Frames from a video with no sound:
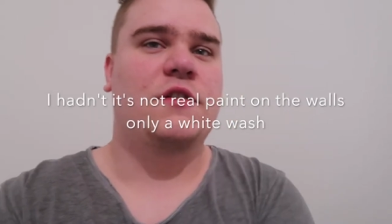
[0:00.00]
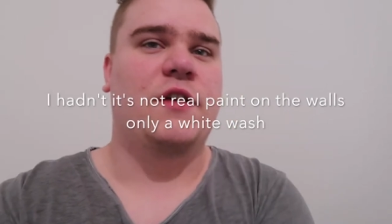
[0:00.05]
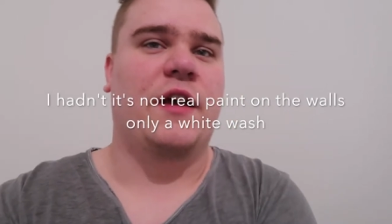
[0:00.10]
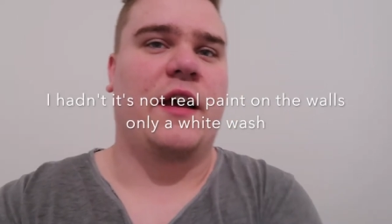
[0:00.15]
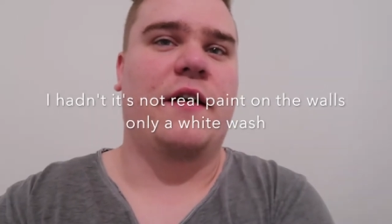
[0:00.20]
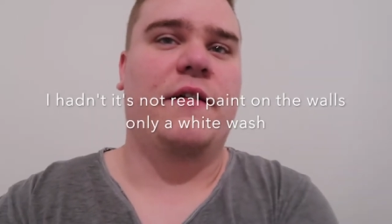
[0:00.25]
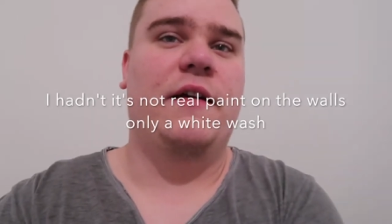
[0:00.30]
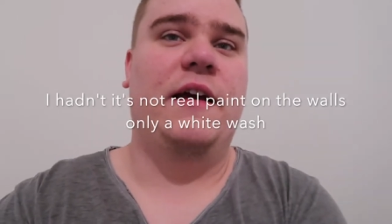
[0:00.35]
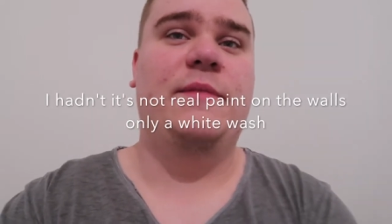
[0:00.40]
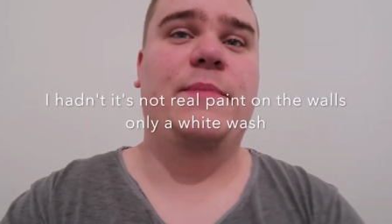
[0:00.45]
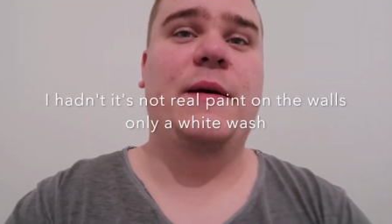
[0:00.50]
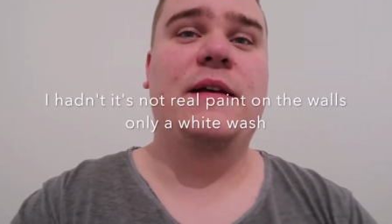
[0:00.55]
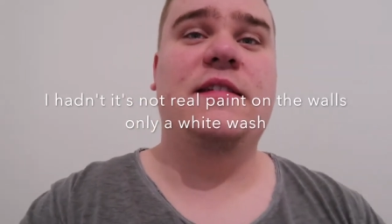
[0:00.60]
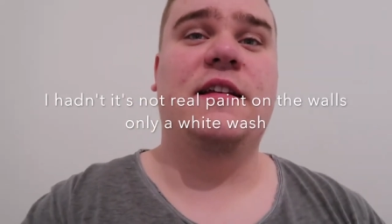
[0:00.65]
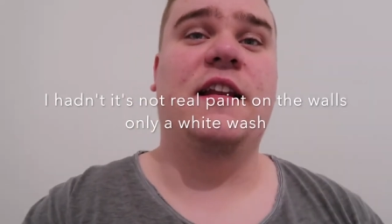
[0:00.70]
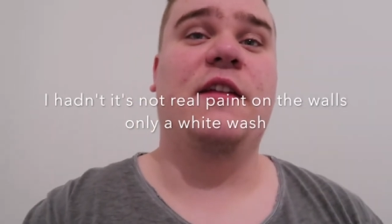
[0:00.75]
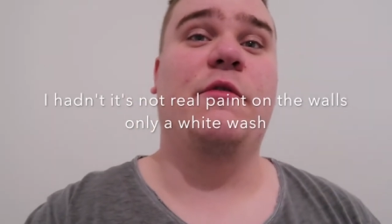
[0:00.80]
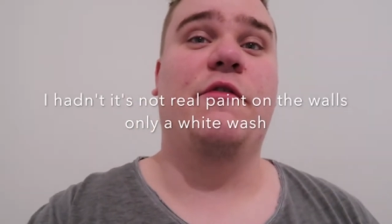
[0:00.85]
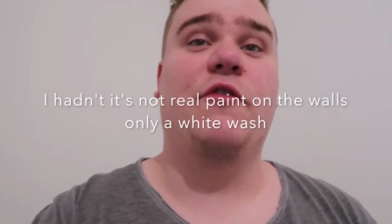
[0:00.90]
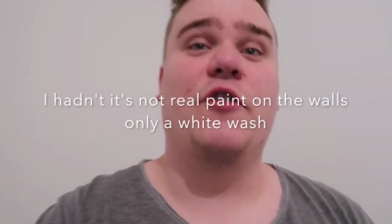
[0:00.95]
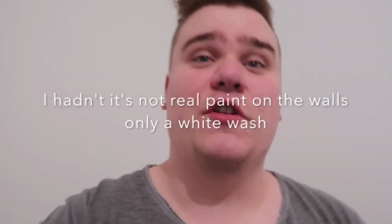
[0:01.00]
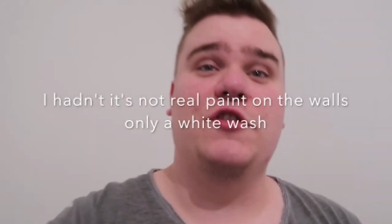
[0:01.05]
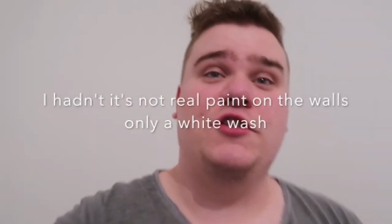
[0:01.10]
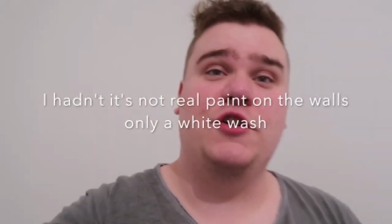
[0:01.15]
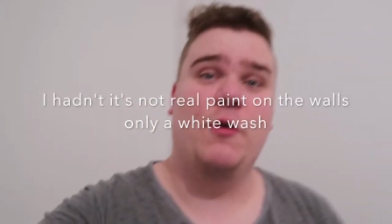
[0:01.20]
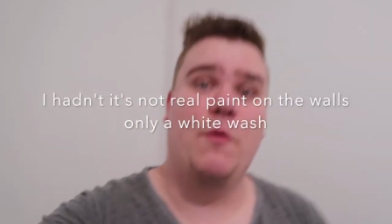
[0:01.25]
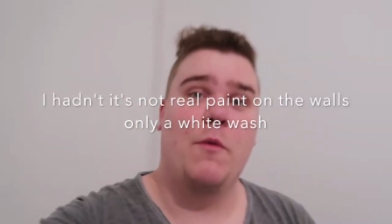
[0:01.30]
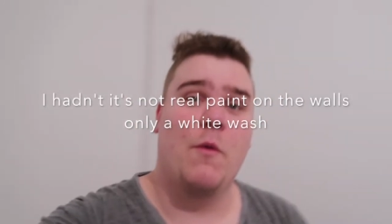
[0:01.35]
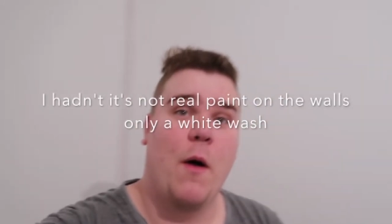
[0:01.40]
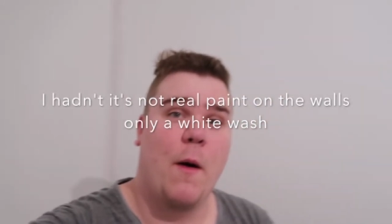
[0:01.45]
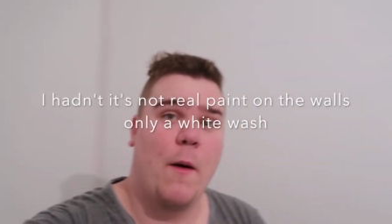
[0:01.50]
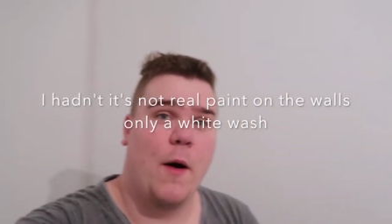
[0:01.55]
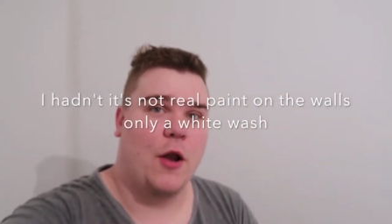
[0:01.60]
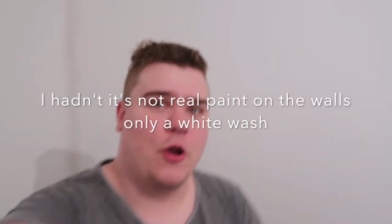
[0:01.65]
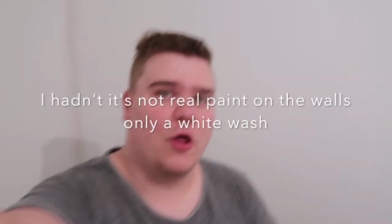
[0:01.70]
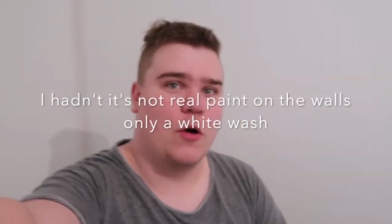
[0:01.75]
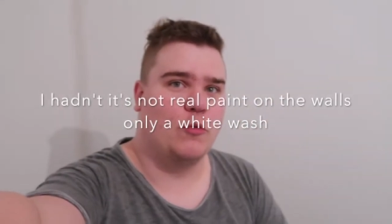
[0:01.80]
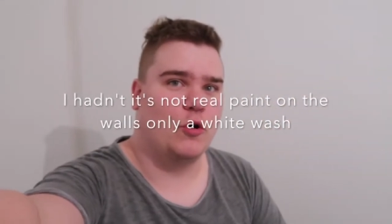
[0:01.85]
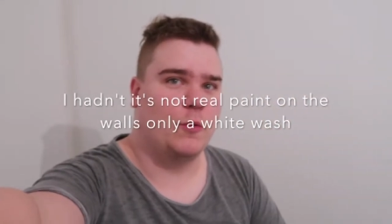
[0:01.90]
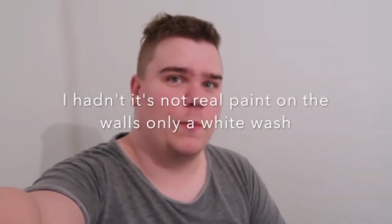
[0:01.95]
So yeah, it basically we've got to do a
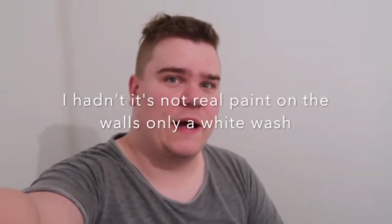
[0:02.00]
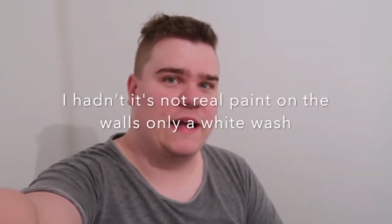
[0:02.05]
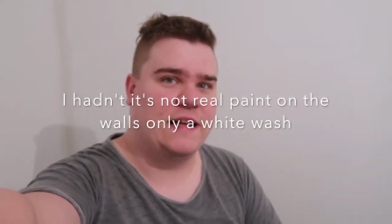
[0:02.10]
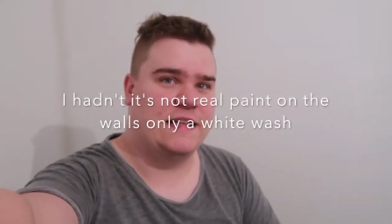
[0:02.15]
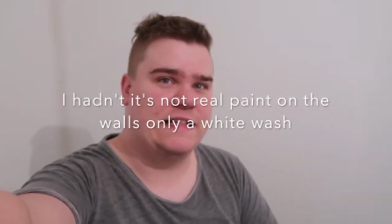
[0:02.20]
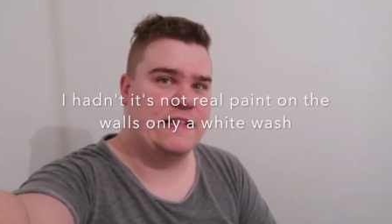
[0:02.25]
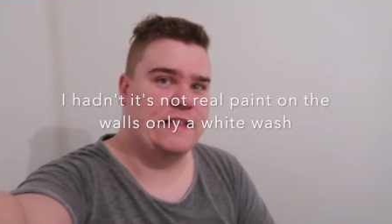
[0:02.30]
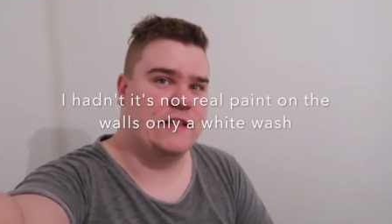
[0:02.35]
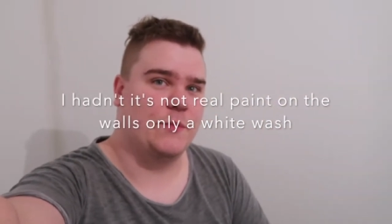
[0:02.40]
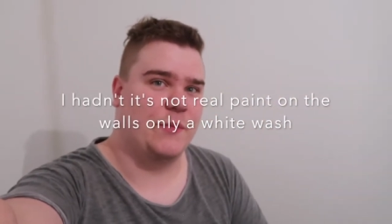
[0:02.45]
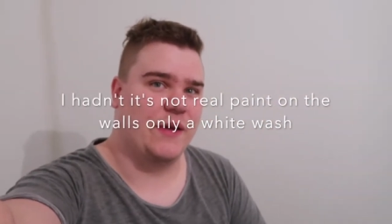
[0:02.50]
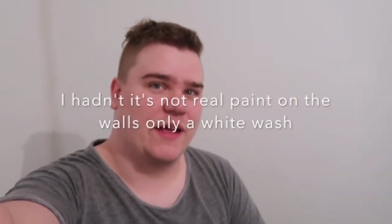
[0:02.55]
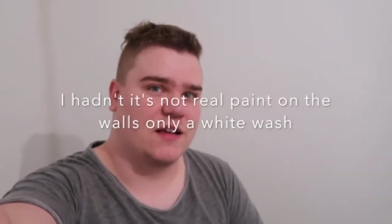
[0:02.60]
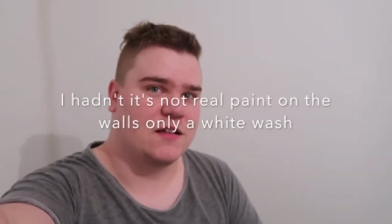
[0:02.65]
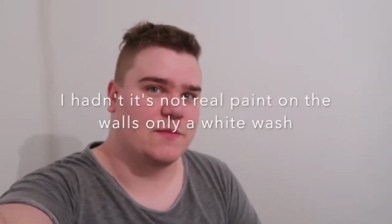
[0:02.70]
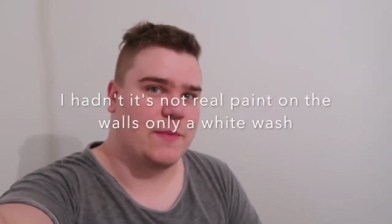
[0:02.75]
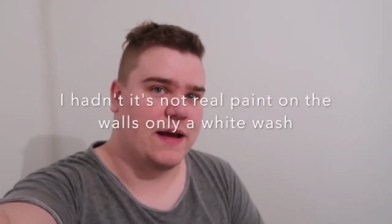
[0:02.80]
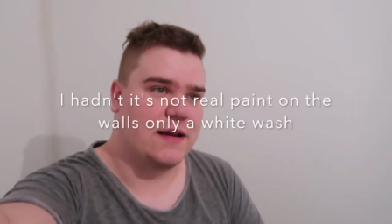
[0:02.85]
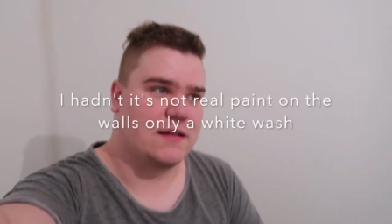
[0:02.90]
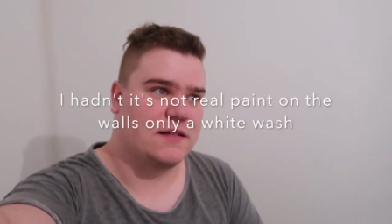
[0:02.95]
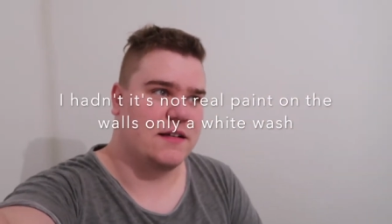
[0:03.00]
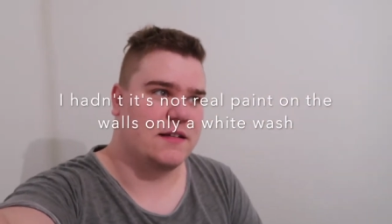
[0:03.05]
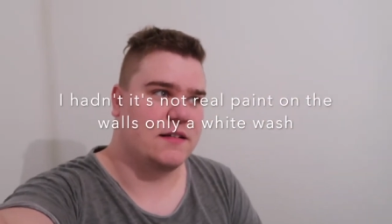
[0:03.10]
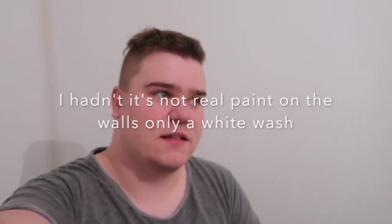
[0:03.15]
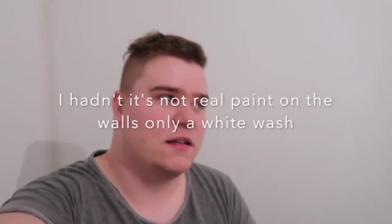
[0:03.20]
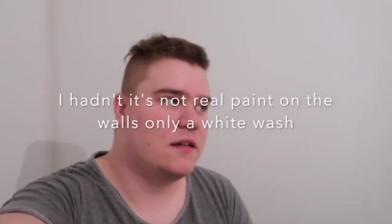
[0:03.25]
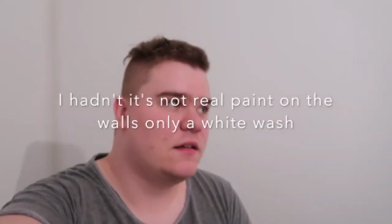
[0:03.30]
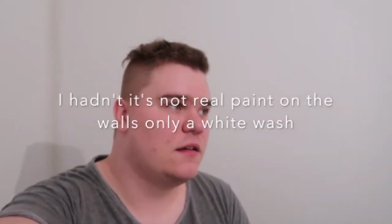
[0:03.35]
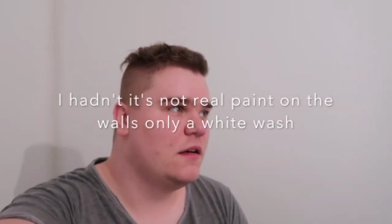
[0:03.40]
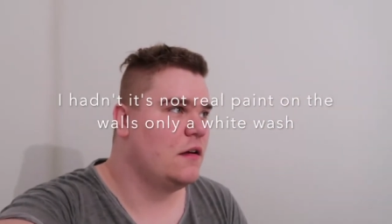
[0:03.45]
lot more painting than we expected.